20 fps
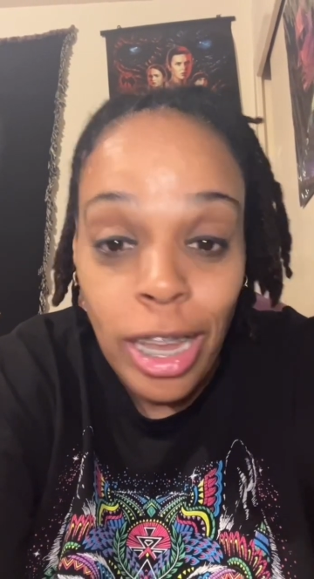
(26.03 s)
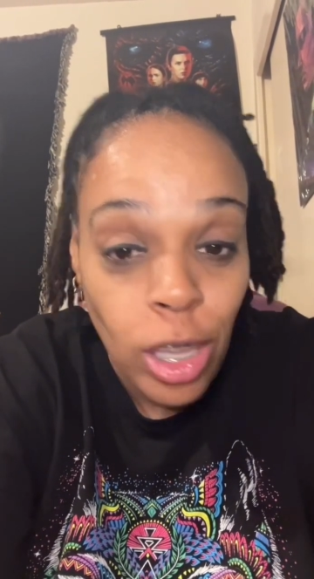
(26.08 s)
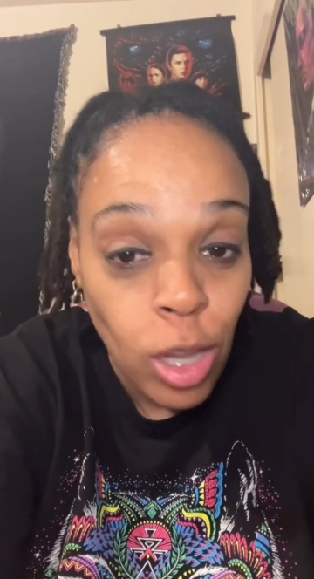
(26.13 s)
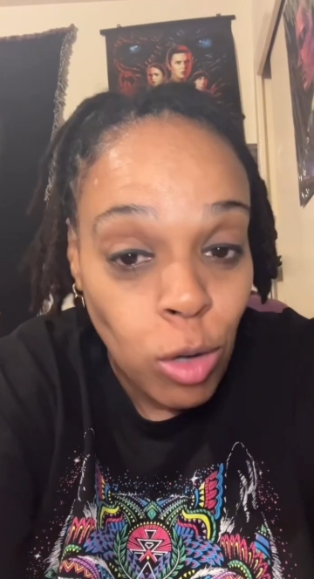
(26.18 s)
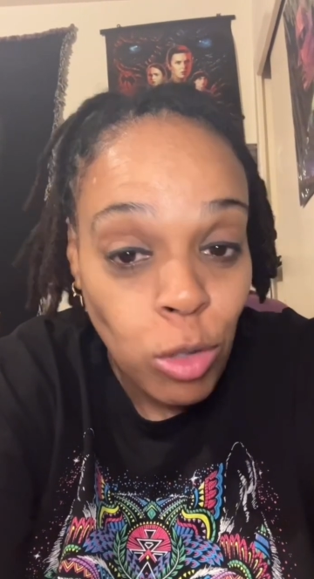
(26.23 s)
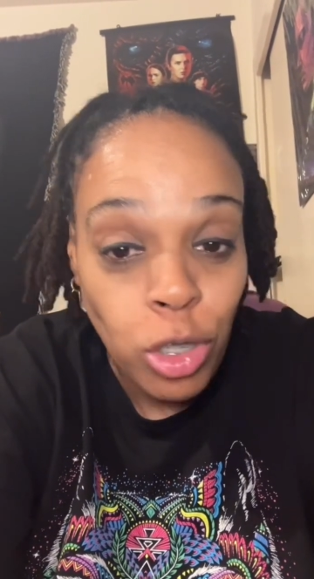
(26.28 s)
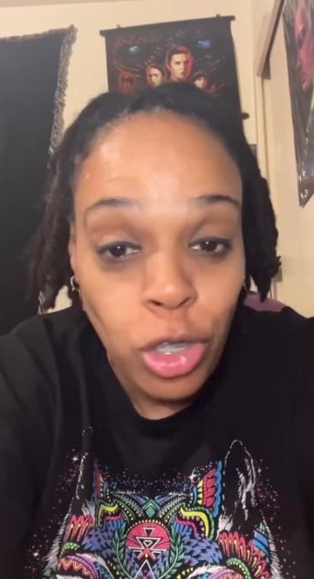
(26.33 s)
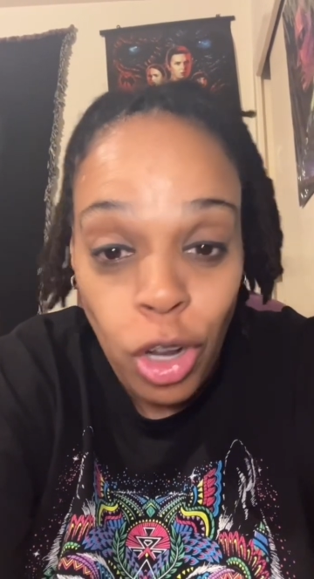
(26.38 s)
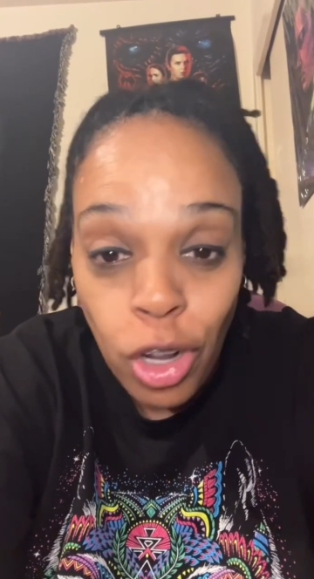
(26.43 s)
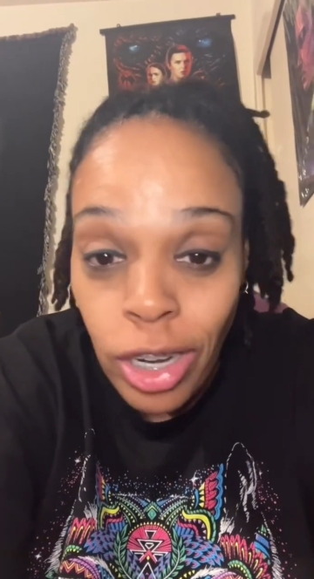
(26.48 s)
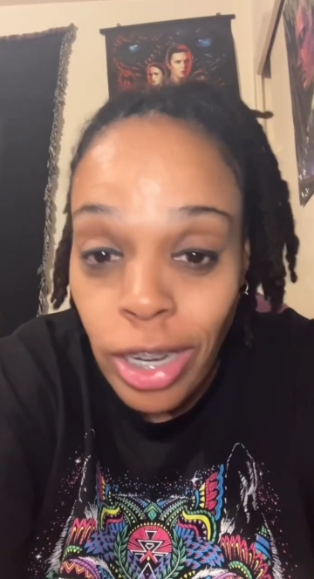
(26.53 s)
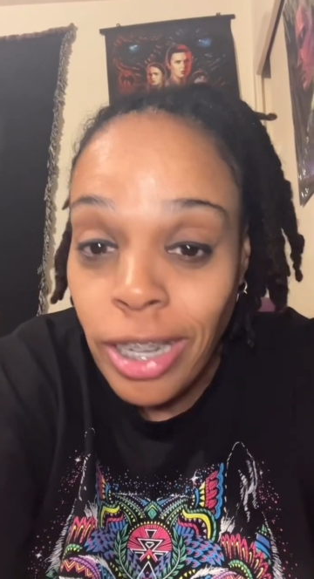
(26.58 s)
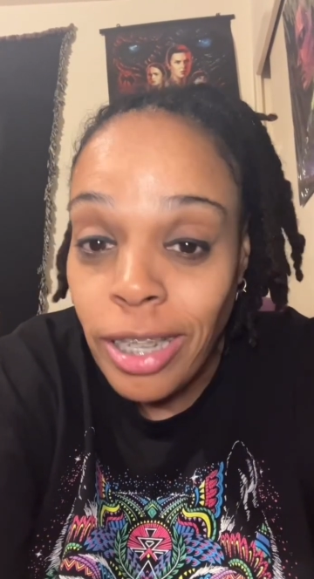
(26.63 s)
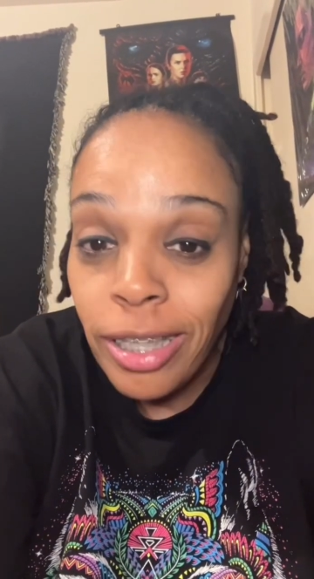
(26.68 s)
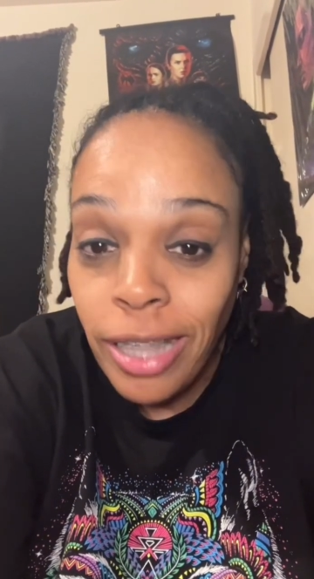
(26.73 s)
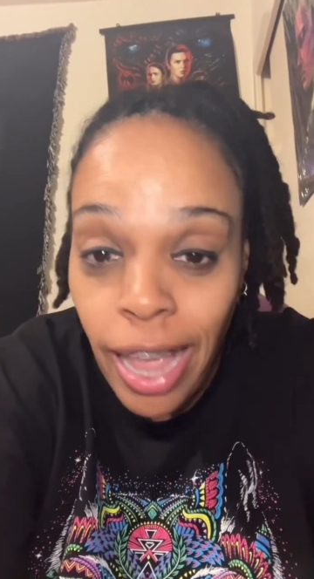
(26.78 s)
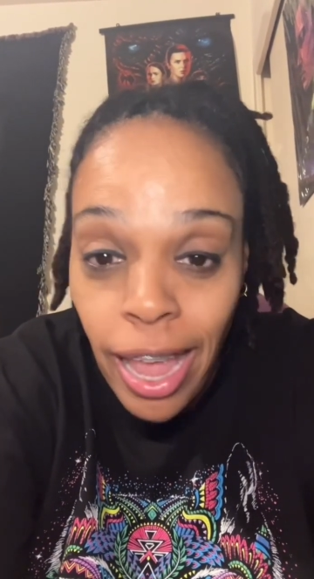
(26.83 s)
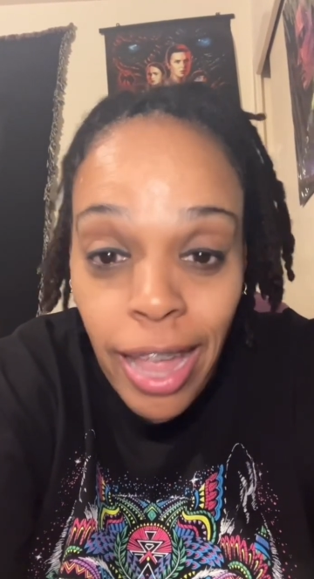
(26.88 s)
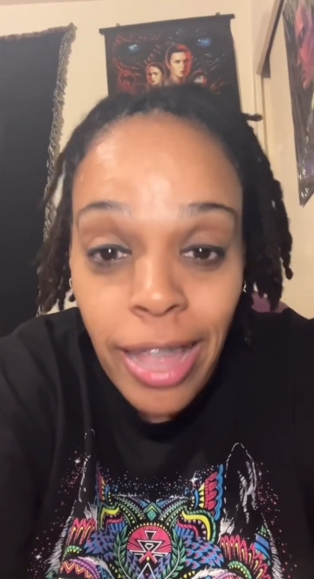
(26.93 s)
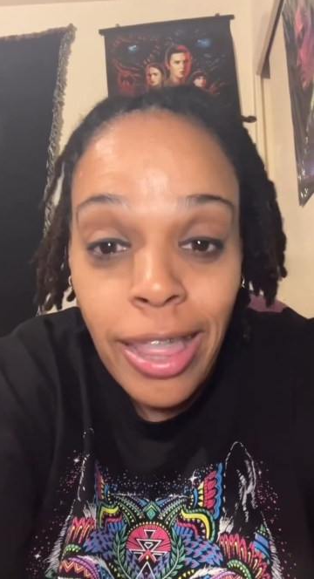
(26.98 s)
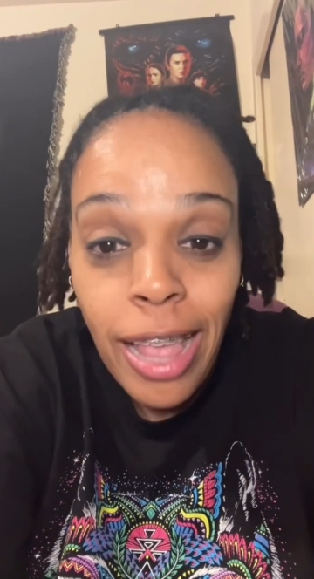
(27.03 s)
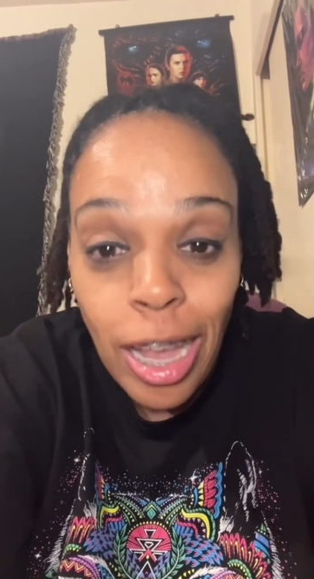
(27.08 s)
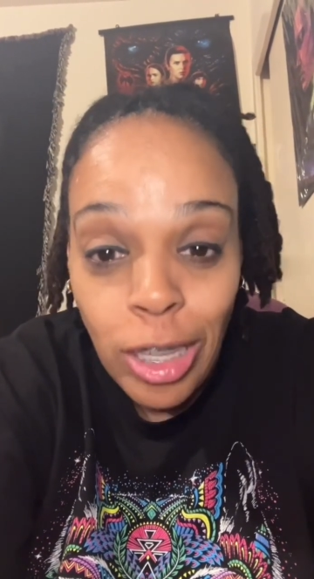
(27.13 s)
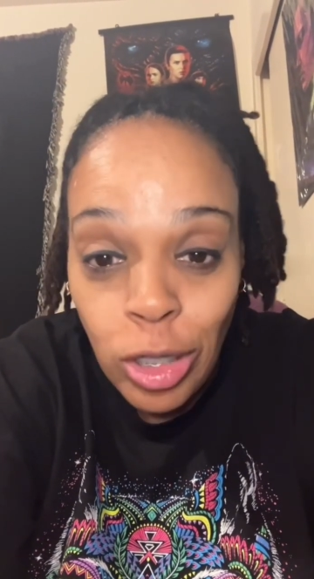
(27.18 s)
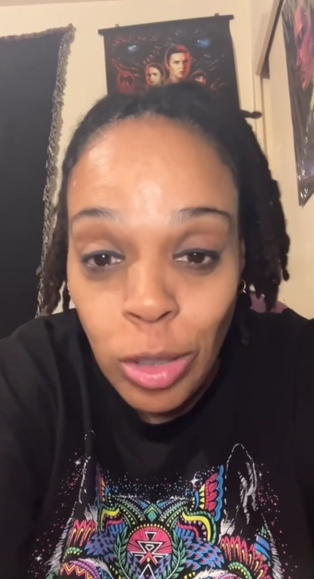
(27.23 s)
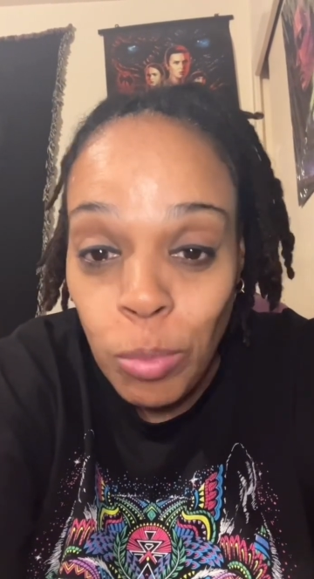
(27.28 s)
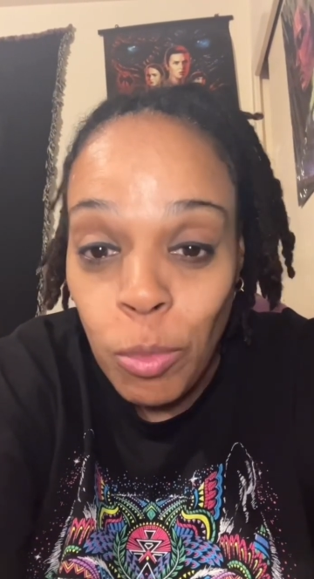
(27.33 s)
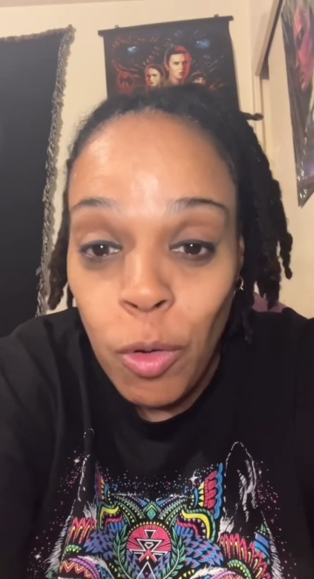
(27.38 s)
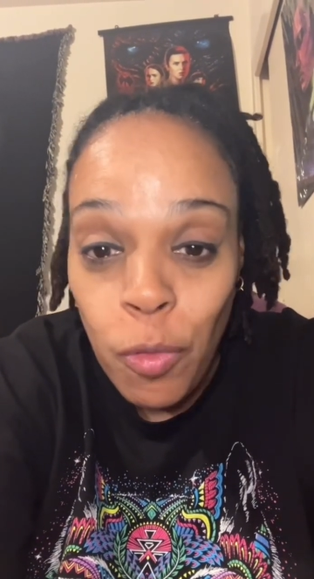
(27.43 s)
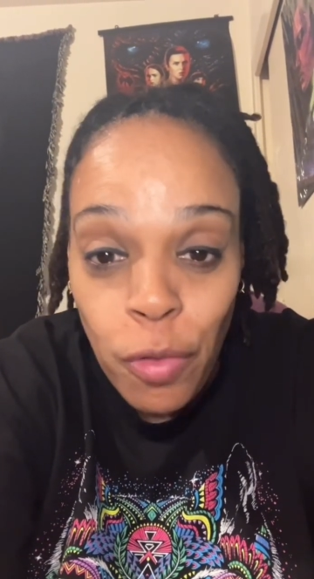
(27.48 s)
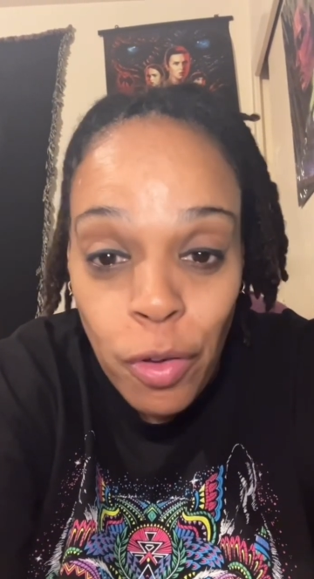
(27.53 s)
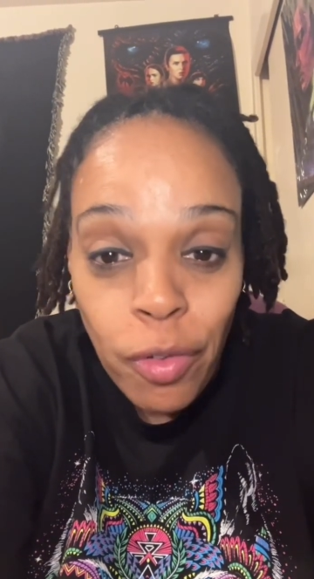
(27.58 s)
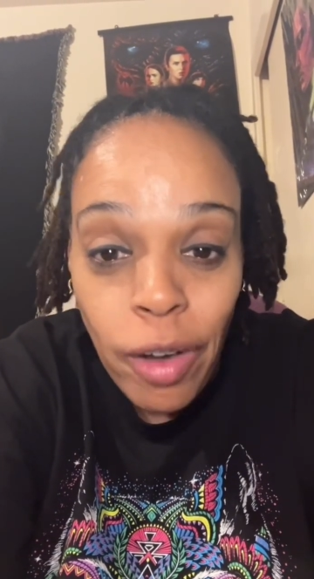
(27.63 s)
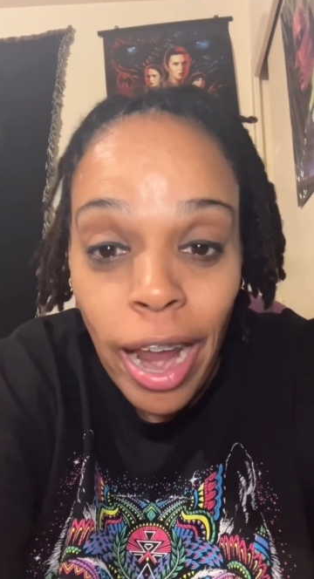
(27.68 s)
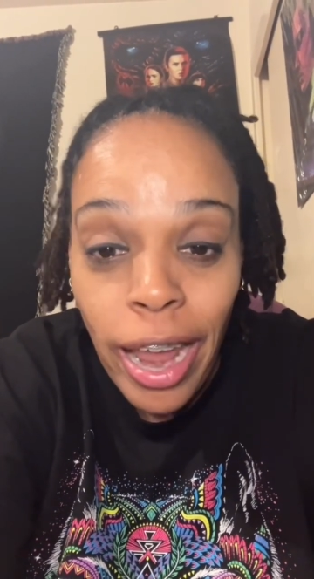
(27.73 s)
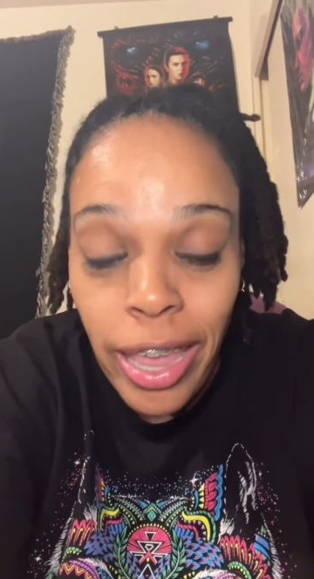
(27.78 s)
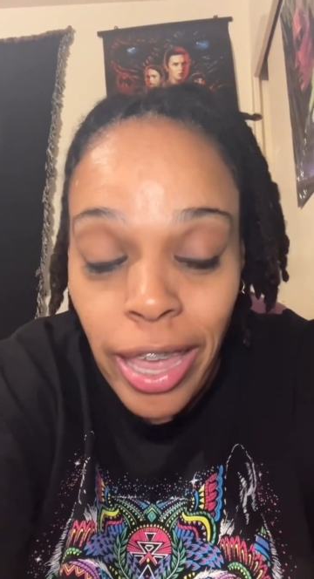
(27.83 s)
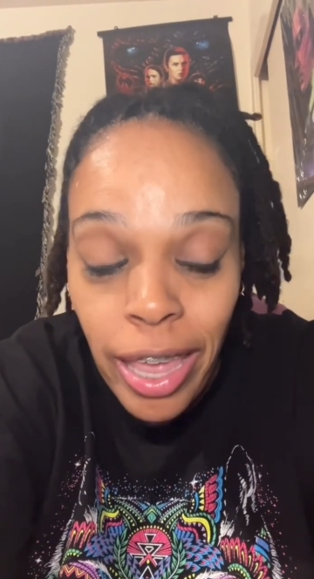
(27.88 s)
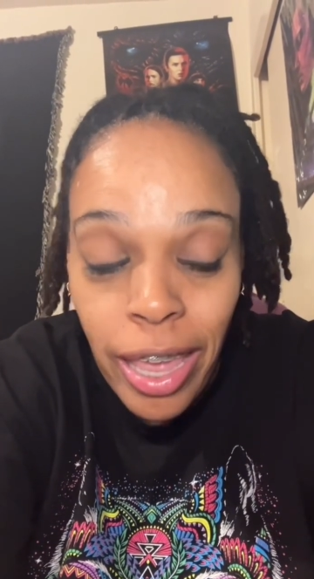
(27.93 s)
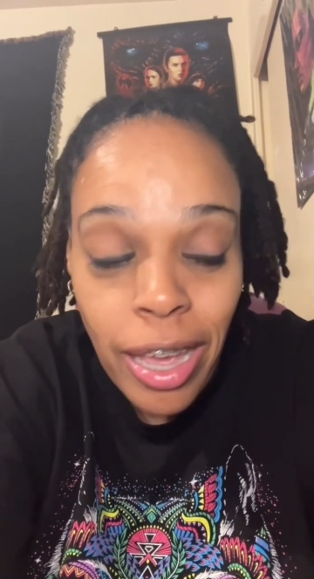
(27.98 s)
yo, Shaun of the Dead, that's the movie
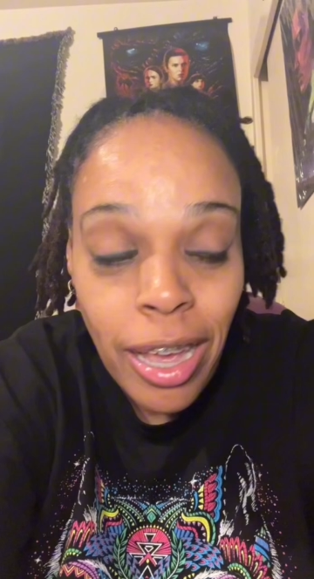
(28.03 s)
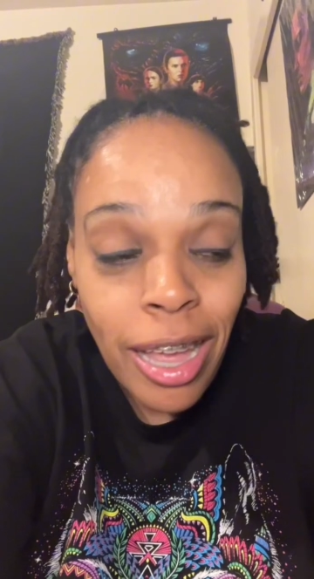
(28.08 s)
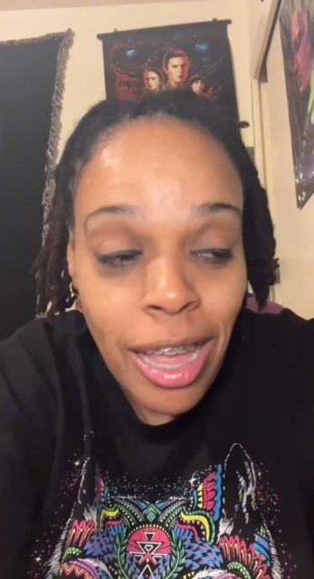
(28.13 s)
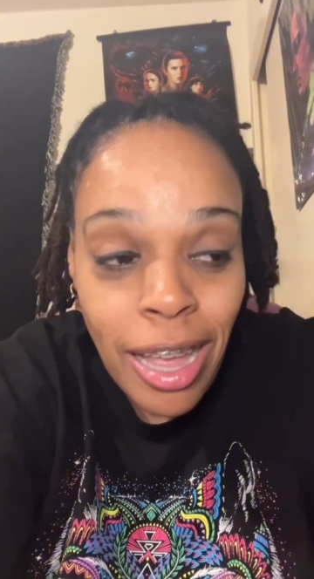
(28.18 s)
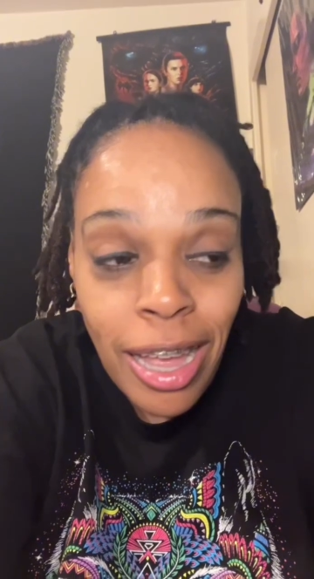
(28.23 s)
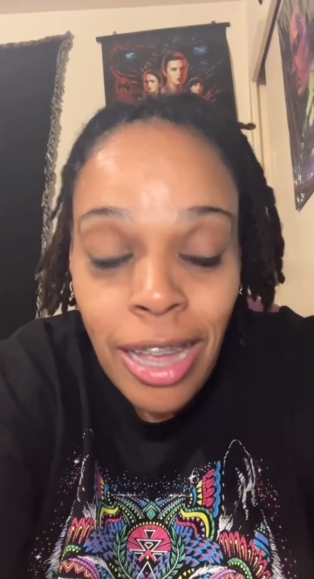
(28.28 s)
right here.